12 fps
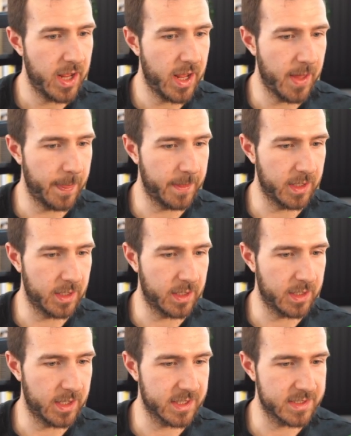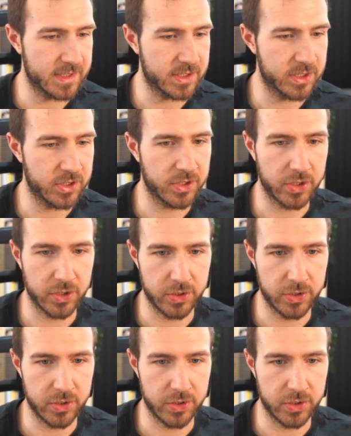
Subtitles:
and the cluster